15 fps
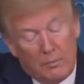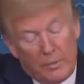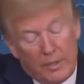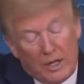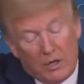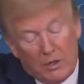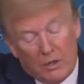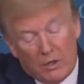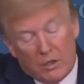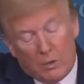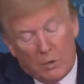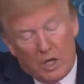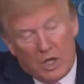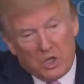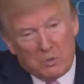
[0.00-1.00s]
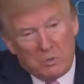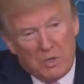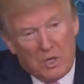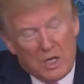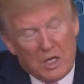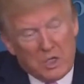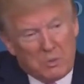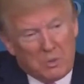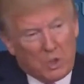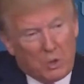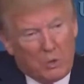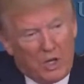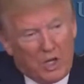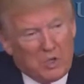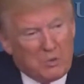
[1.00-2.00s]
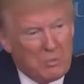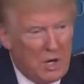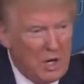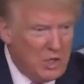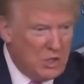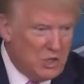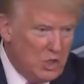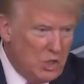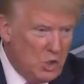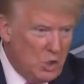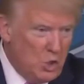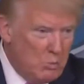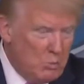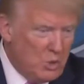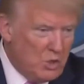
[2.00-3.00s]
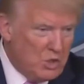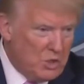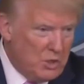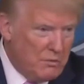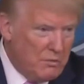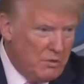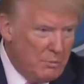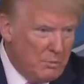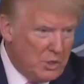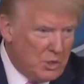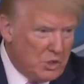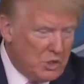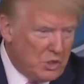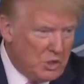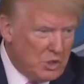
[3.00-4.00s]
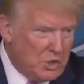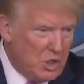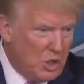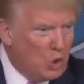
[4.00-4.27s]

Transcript: Not only the greatest minds, but the greatest minds in numerous different businesses,